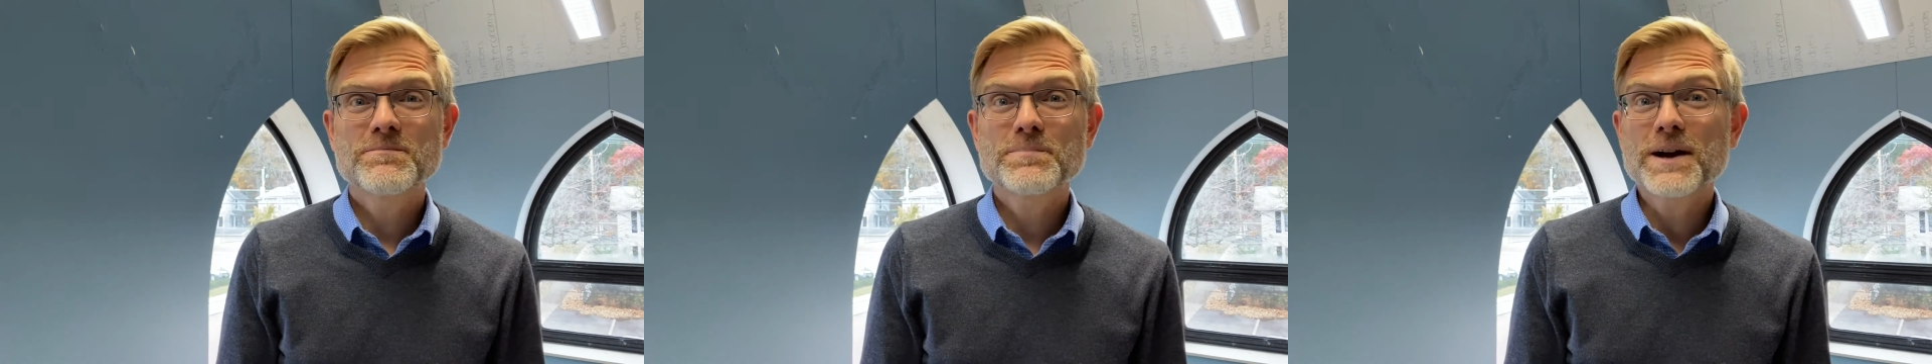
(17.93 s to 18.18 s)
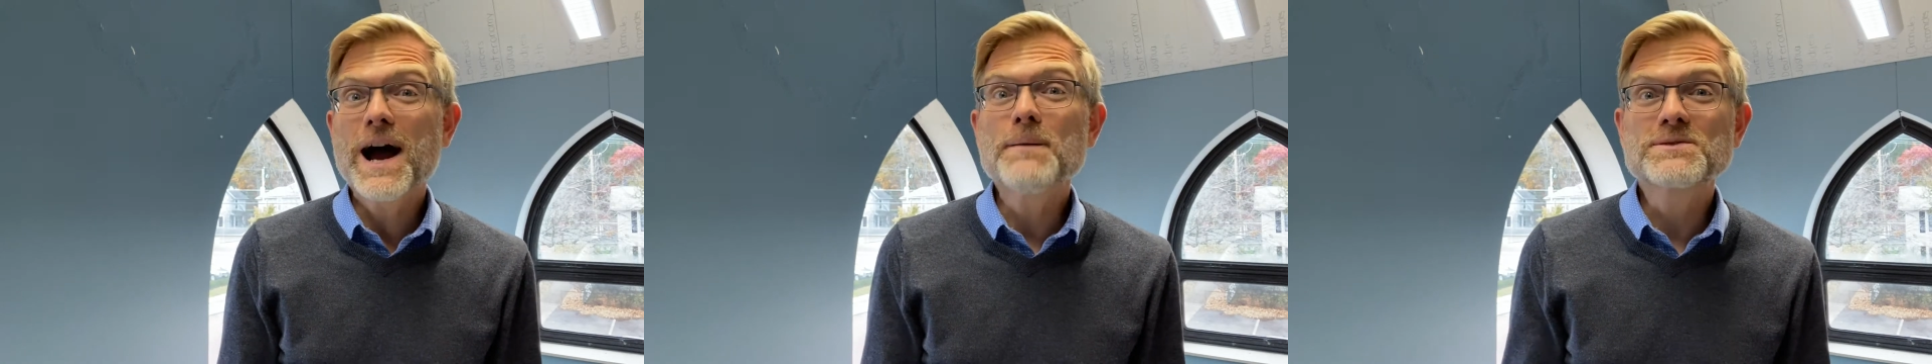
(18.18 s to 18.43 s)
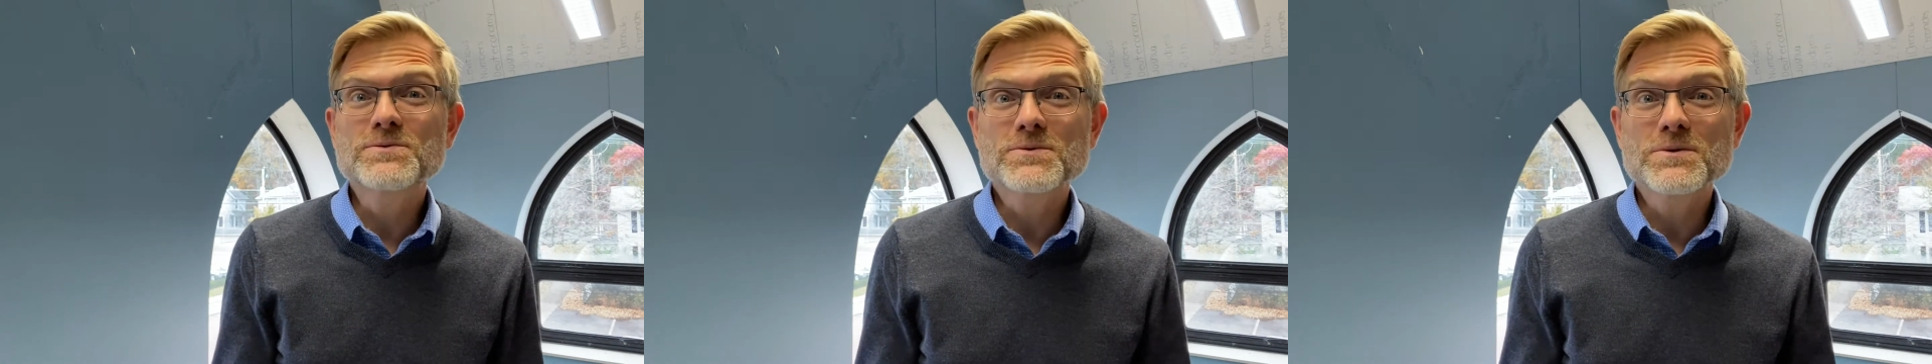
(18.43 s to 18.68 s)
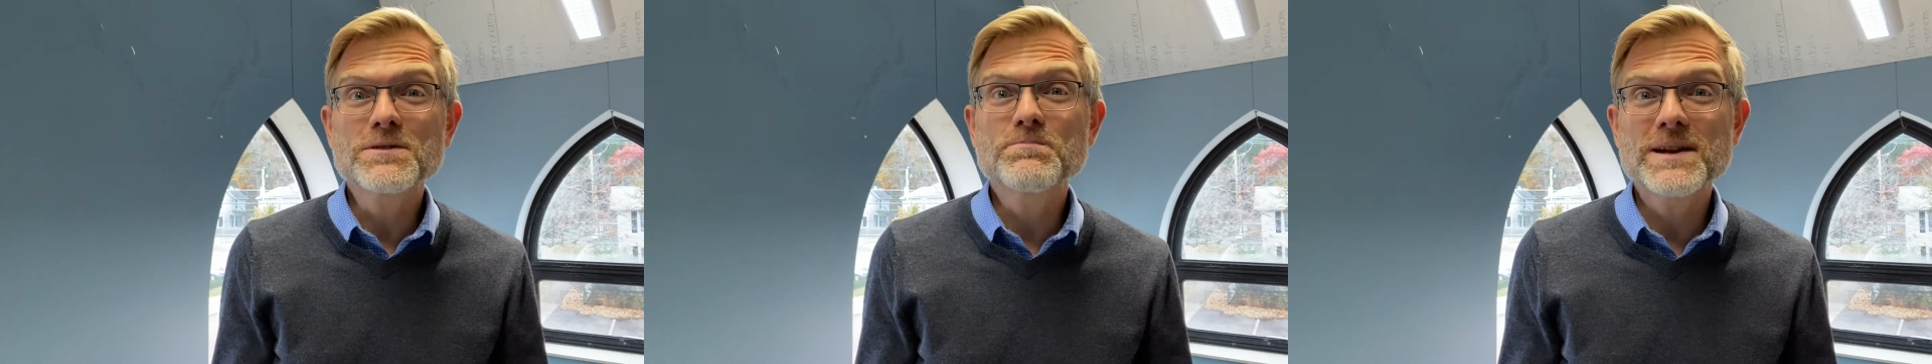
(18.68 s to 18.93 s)
perhaps
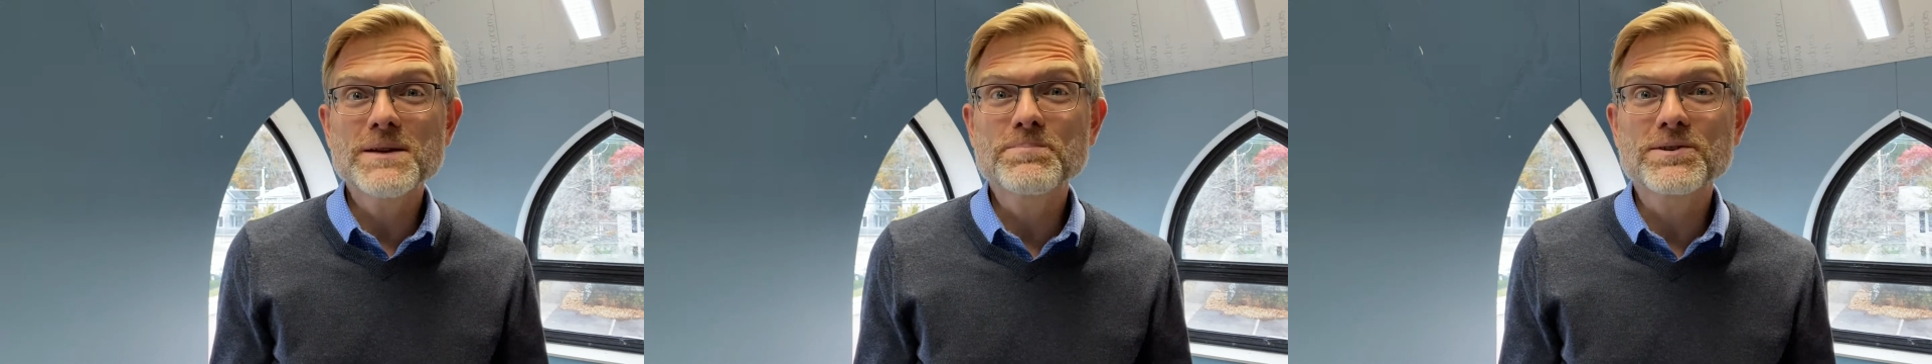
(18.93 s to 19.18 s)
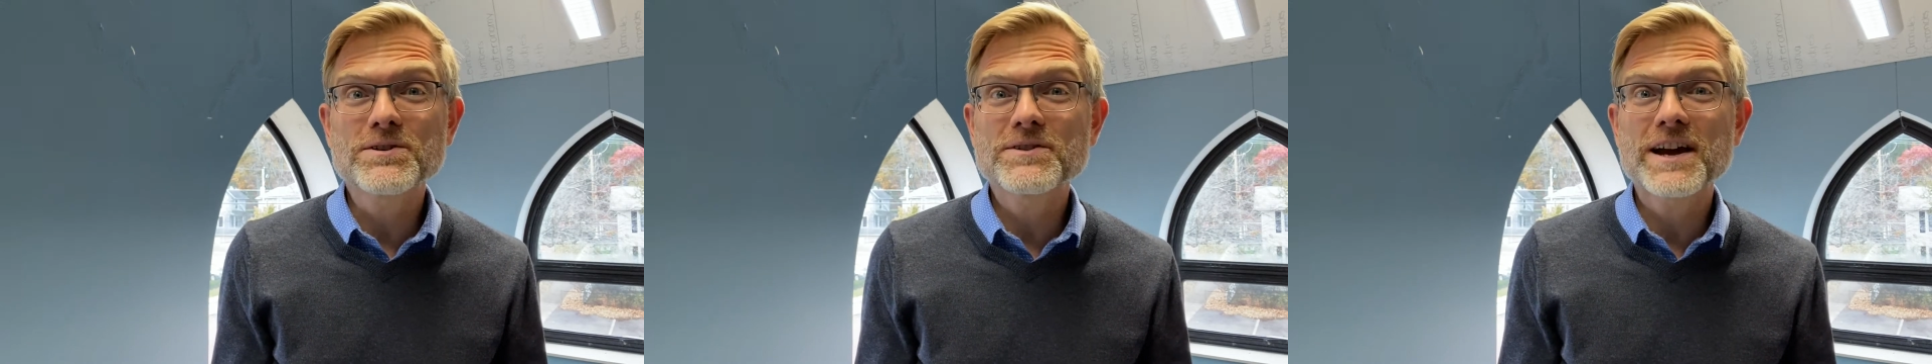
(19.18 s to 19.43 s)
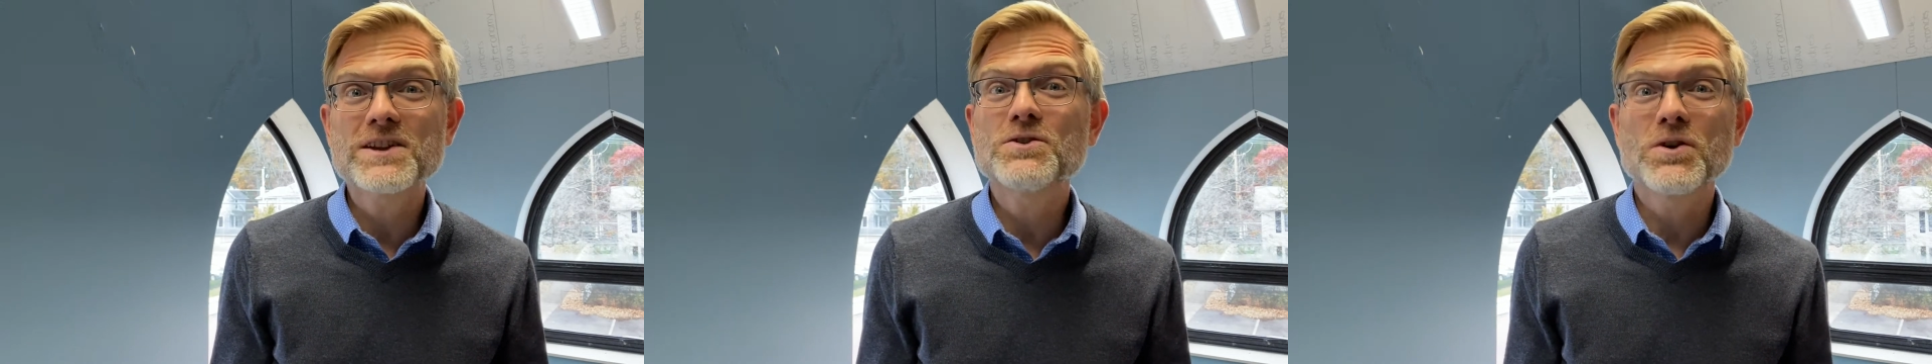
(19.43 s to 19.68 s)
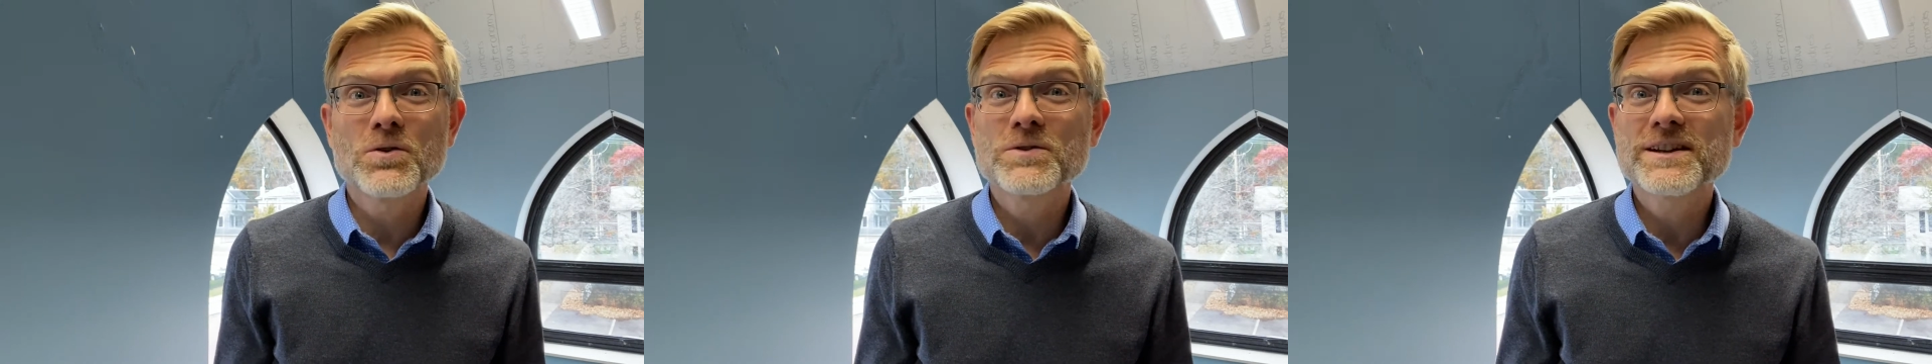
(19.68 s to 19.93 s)
with people that
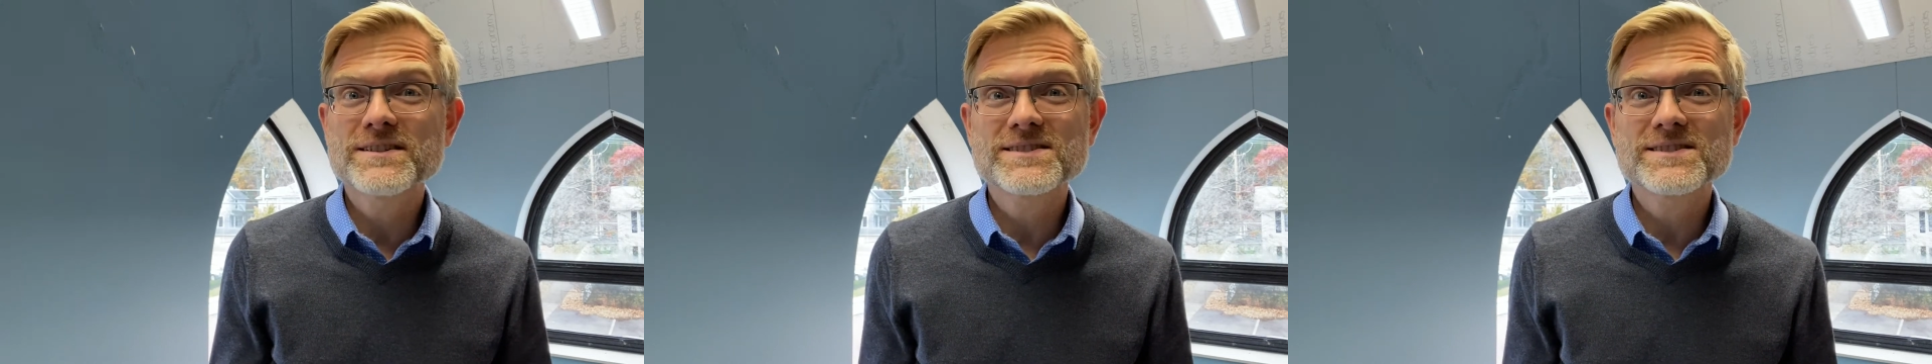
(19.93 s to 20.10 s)
you only